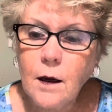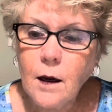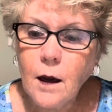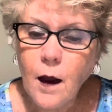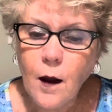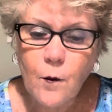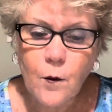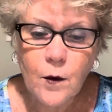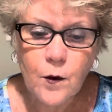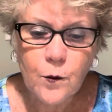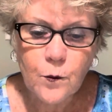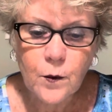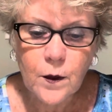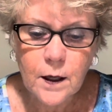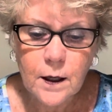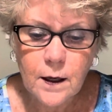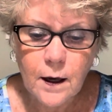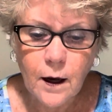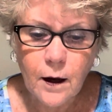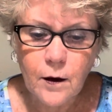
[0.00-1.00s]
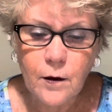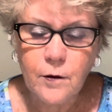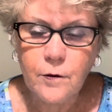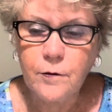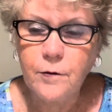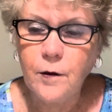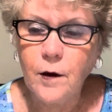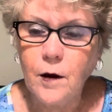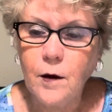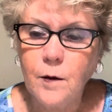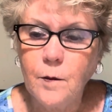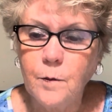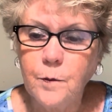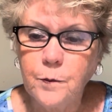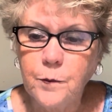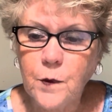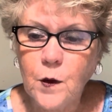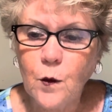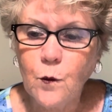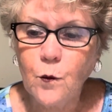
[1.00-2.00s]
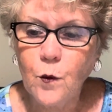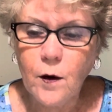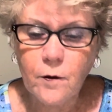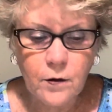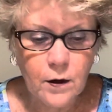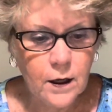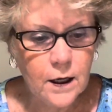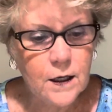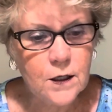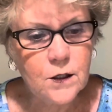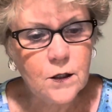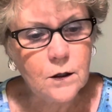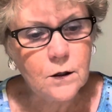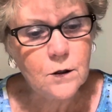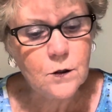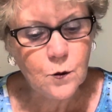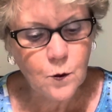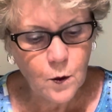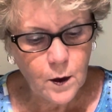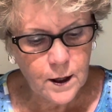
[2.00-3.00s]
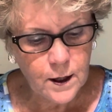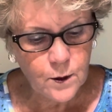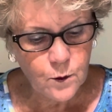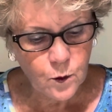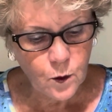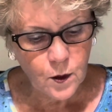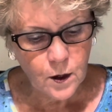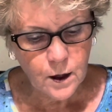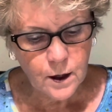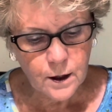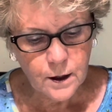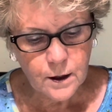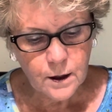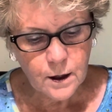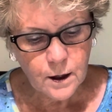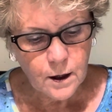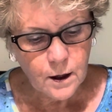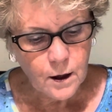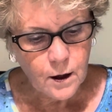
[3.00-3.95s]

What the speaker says: I want to read out of Revelation 21,